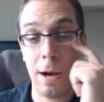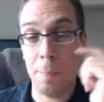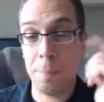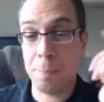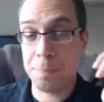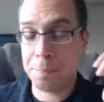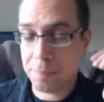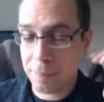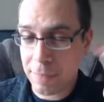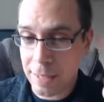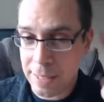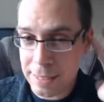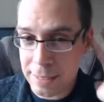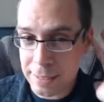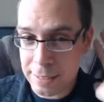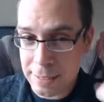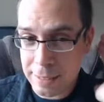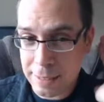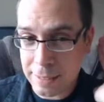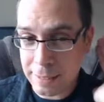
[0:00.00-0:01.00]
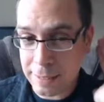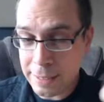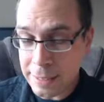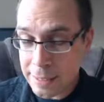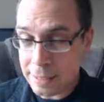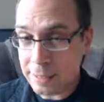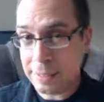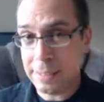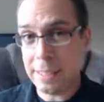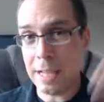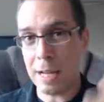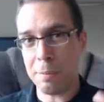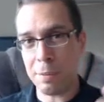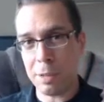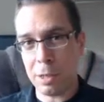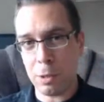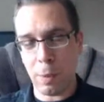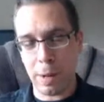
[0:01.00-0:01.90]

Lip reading: And legally, I'm required.